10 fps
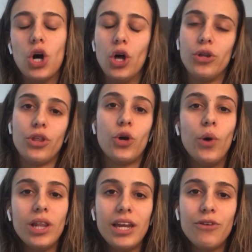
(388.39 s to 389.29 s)
on the
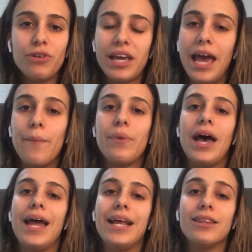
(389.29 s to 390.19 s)
quality of your
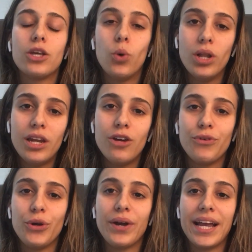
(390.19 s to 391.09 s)
campaign, the quality of
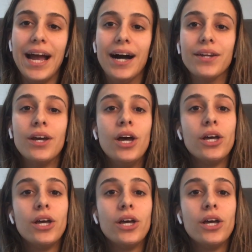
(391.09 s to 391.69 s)
your account,